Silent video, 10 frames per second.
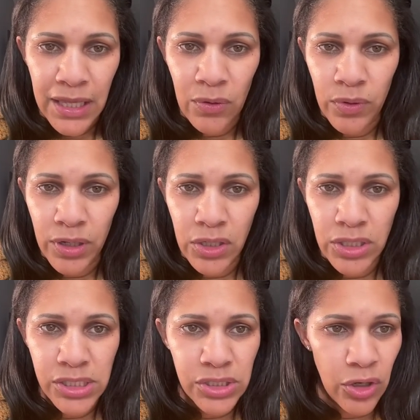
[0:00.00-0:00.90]
And we're
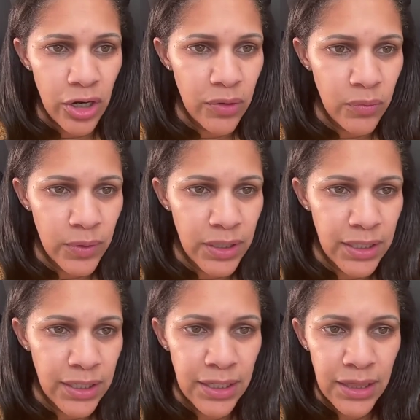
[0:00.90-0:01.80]
going to start
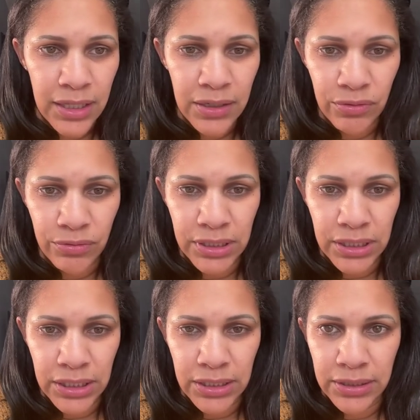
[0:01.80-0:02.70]
with
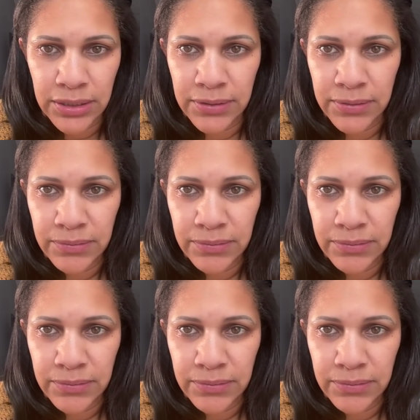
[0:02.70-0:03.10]
reading.